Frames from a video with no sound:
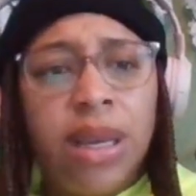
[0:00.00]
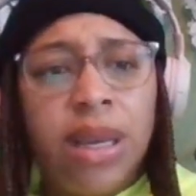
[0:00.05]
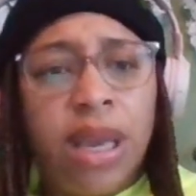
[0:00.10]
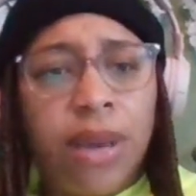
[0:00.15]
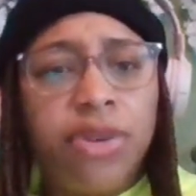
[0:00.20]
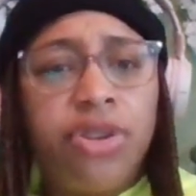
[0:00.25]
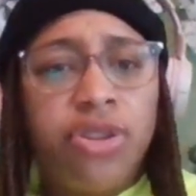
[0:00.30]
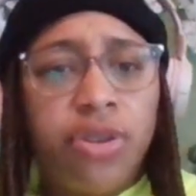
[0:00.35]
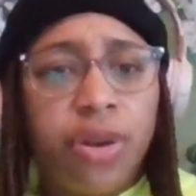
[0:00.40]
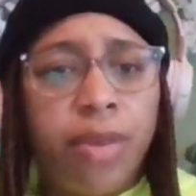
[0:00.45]
It
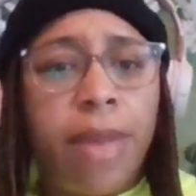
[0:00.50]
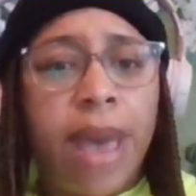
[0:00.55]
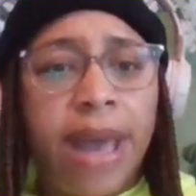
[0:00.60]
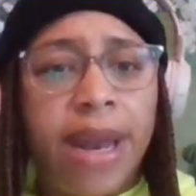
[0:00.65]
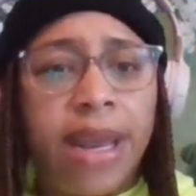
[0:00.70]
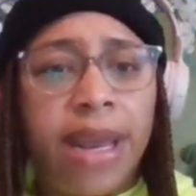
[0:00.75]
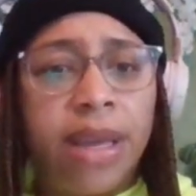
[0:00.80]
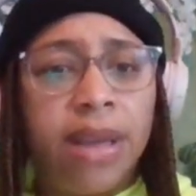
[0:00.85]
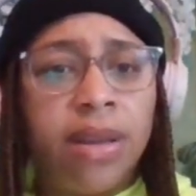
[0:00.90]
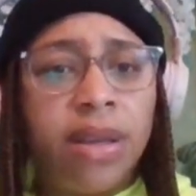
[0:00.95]
was
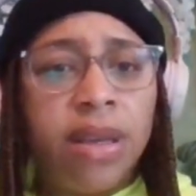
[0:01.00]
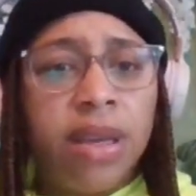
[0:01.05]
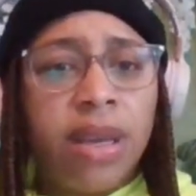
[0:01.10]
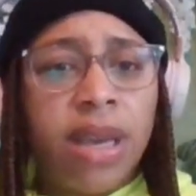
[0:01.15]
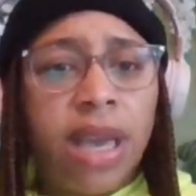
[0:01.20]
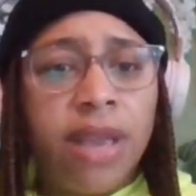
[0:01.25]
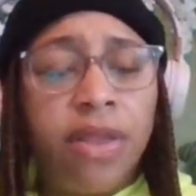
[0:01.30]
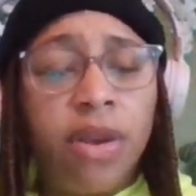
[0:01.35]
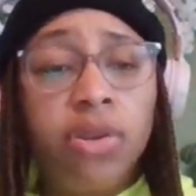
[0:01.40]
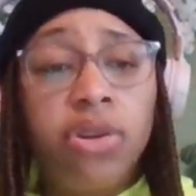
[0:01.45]
traumatic.
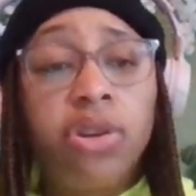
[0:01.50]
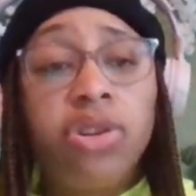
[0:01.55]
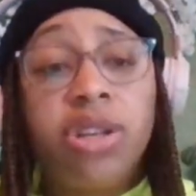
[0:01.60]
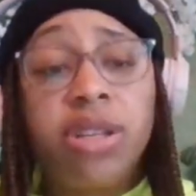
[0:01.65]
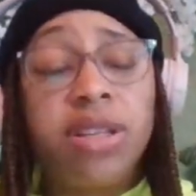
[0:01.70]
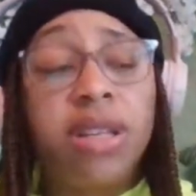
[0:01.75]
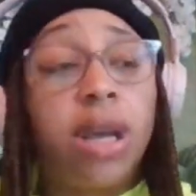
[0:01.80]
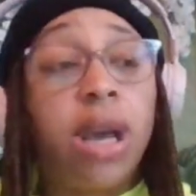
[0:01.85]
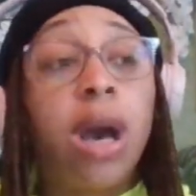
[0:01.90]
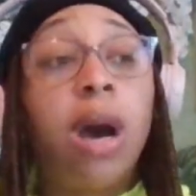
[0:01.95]
And those are
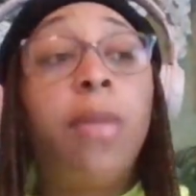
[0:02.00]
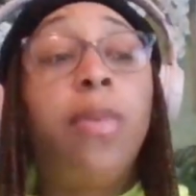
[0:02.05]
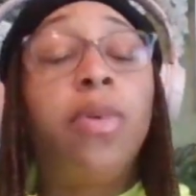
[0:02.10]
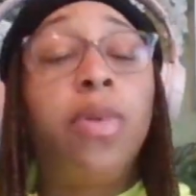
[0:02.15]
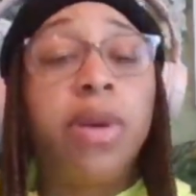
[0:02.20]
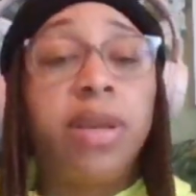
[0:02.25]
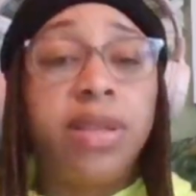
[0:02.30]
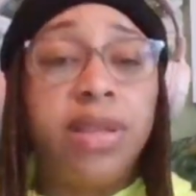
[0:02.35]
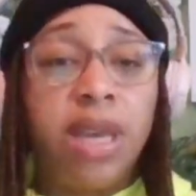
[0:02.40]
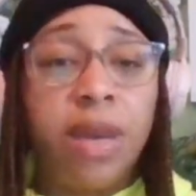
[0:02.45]
just a couple
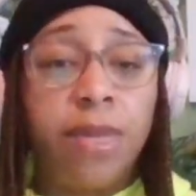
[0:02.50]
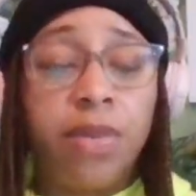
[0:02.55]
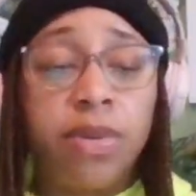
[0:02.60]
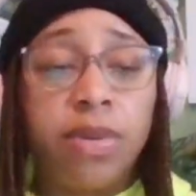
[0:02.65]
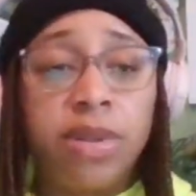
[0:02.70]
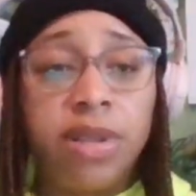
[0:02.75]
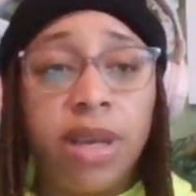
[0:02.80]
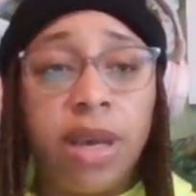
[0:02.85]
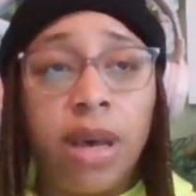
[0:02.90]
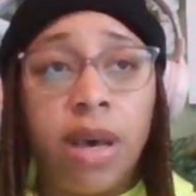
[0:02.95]

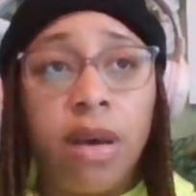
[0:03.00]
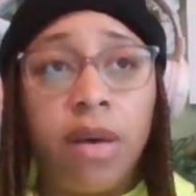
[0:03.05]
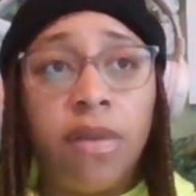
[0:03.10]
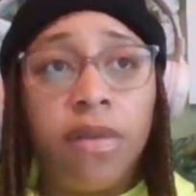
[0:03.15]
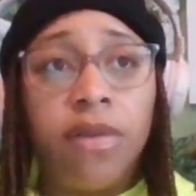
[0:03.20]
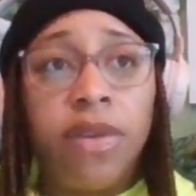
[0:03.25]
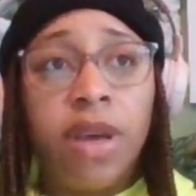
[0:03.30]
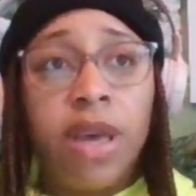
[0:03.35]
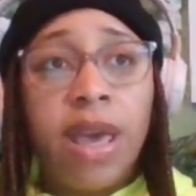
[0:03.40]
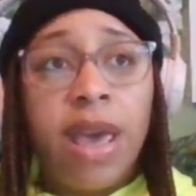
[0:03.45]
examples
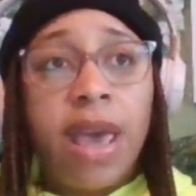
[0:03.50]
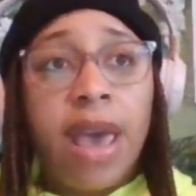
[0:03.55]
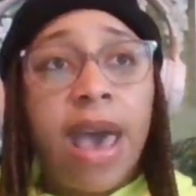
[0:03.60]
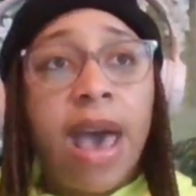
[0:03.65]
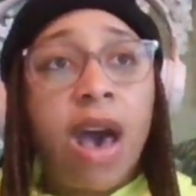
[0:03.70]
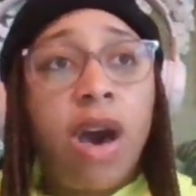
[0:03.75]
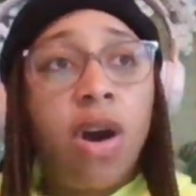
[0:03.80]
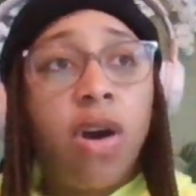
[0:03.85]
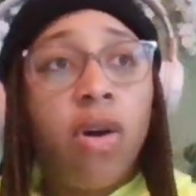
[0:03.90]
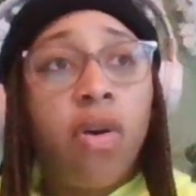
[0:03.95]
of
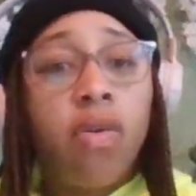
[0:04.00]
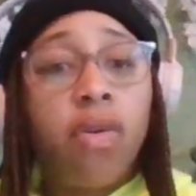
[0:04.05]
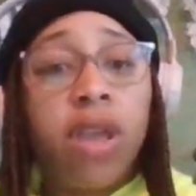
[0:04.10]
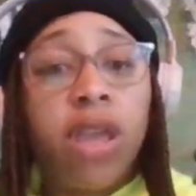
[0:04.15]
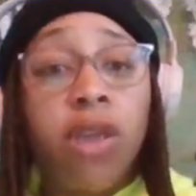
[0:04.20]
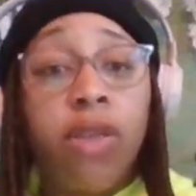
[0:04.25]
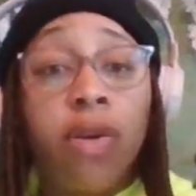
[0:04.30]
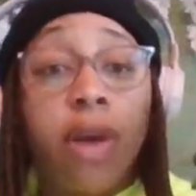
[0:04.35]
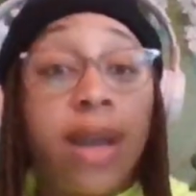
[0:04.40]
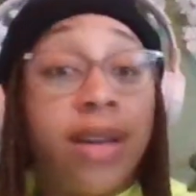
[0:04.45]
how
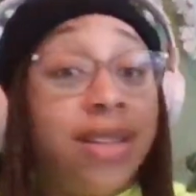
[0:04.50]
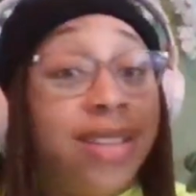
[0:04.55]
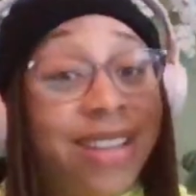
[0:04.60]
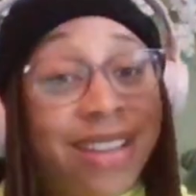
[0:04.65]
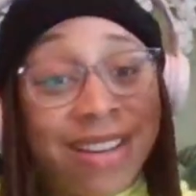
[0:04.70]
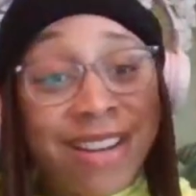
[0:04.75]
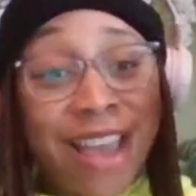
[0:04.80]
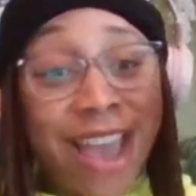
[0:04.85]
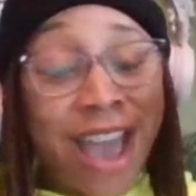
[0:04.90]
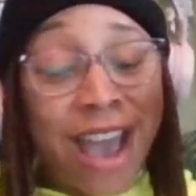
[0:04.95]
either I
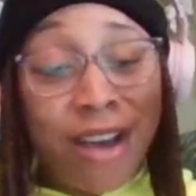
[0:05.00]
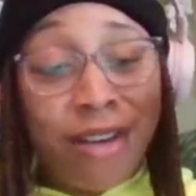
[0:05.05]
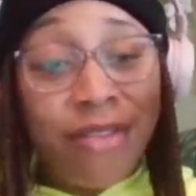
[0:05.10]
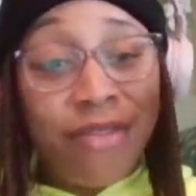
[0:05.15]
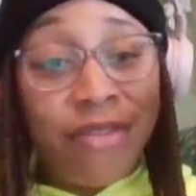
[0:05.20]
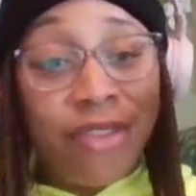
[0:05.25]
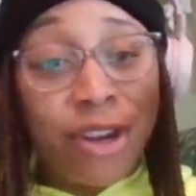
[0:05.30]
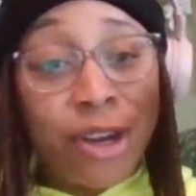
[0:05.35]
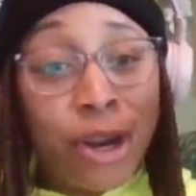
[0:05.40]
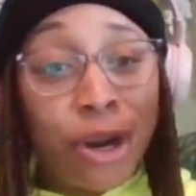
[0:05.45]
didn't have
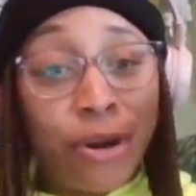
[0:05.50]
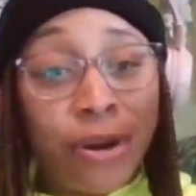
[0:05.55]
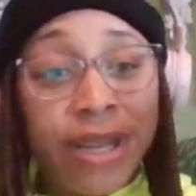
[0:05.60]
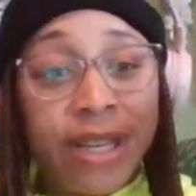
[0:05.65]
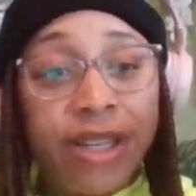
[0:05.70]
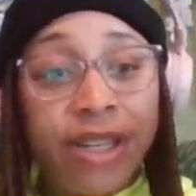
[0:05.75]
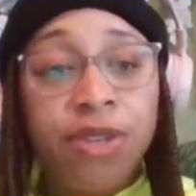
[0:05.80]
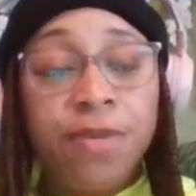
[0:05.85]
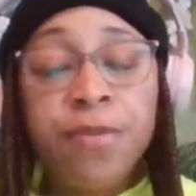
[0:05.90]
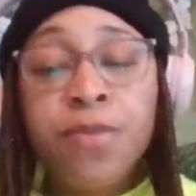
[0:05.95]
the
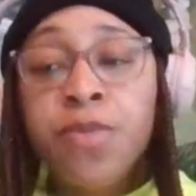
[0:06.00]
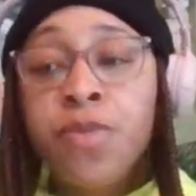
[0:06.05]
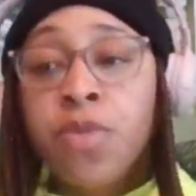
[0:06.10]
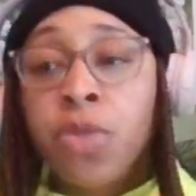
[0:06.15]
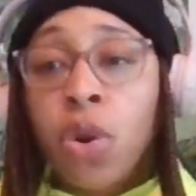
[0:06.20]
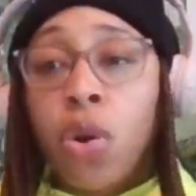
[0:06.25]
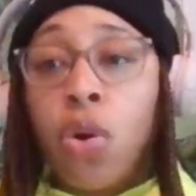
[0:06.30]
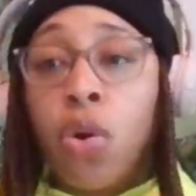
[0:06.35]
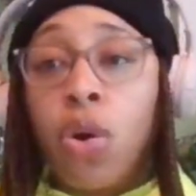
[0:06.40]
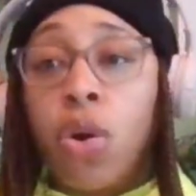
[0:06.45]
courage
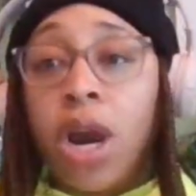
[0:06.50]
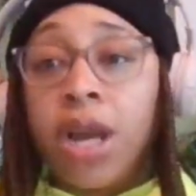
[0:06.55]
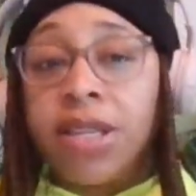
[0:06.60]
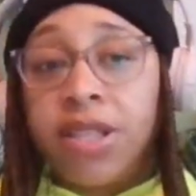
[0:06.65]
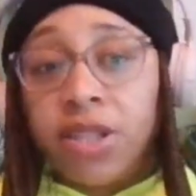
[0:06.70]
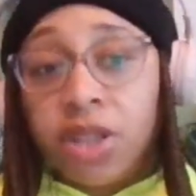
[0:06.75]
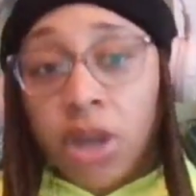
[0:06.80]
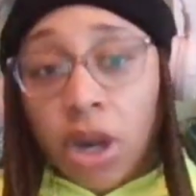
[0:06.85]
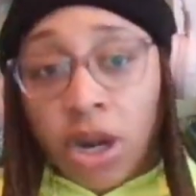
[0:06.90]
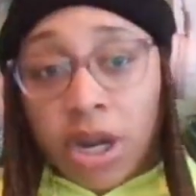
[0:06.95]
or I
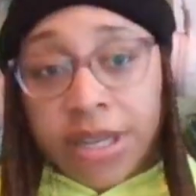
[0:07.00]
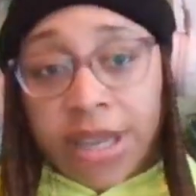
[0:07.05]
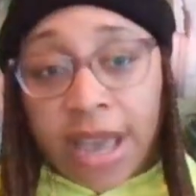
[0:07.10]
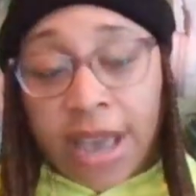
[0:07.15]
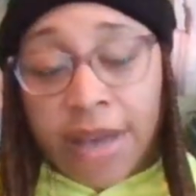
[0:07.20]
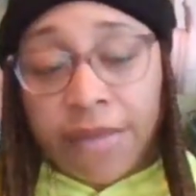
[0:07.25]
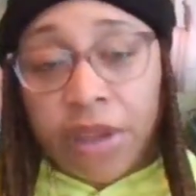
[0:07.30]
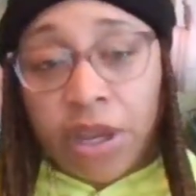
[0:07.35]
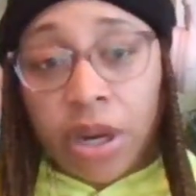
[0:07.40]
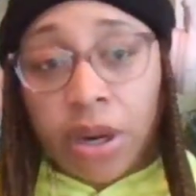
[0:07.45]
started to
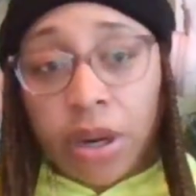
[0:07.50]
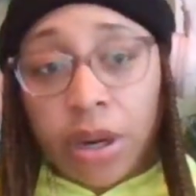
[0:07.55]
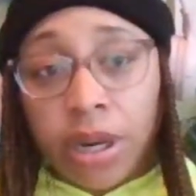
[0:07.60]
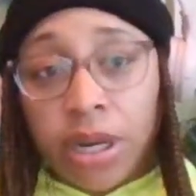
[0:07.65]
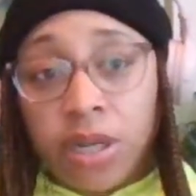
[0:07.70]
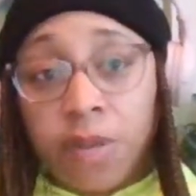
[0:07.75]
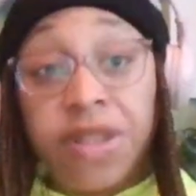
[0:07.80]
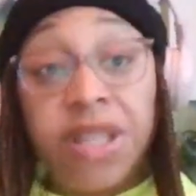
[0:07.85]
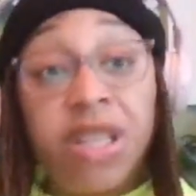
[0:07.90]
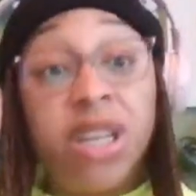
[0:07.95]
have the
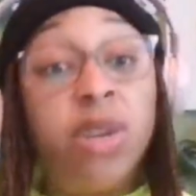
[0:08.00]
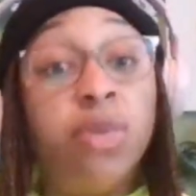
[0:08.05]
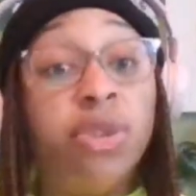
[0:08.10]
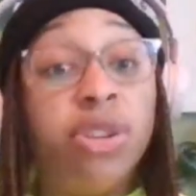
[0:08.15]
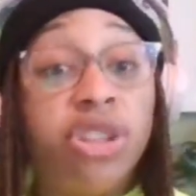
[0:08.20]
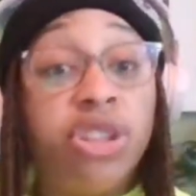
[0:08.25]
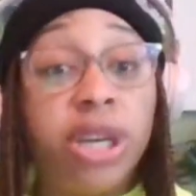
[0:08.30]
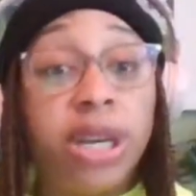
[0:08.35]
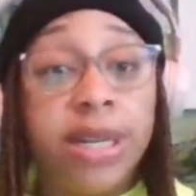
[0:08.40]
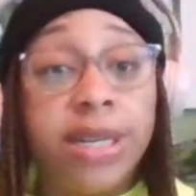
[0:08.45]
courage, but then it was
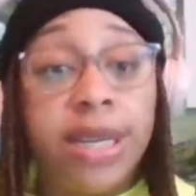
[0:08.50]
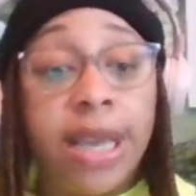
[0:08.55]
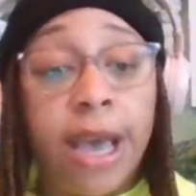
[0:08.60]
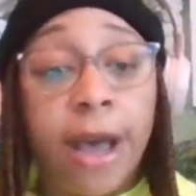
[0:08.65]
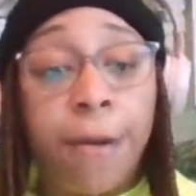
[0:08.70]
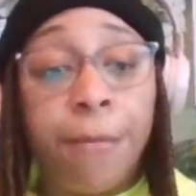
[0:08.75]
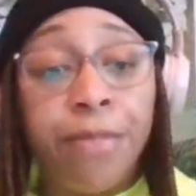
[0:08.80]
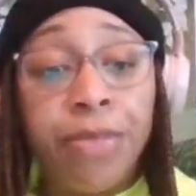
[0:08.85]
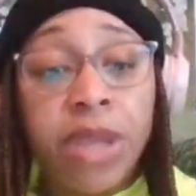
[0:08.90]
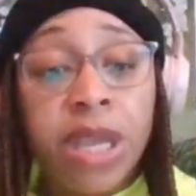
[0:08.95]
shut
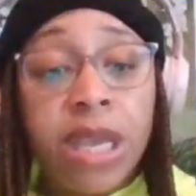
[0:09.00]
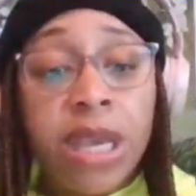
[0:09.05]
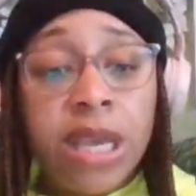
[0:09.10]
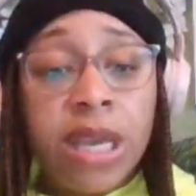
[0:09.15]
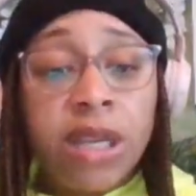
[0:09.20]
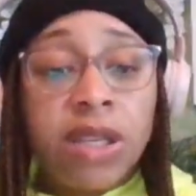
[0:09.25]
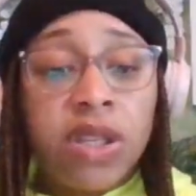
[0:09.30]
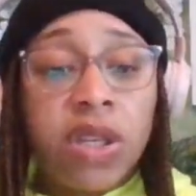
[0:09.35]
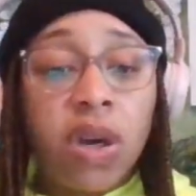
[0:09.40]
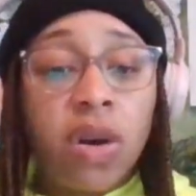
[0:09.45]
down.
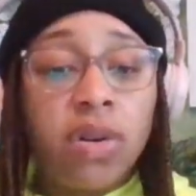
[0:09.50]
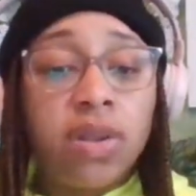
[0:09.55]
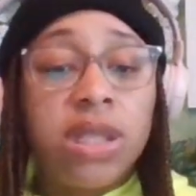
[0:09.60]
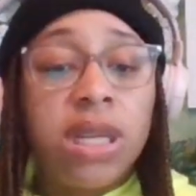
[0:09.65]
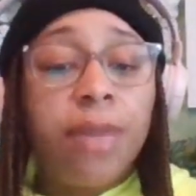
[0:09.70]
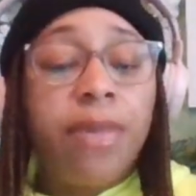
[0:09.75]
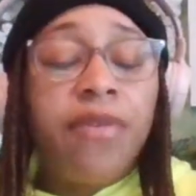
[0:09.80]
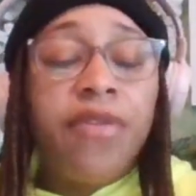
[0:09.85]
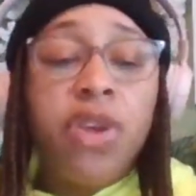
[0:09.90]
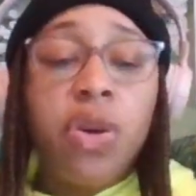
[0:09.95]
So
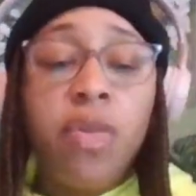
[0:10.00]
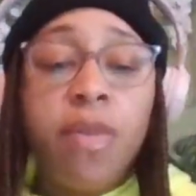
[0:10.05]
some of you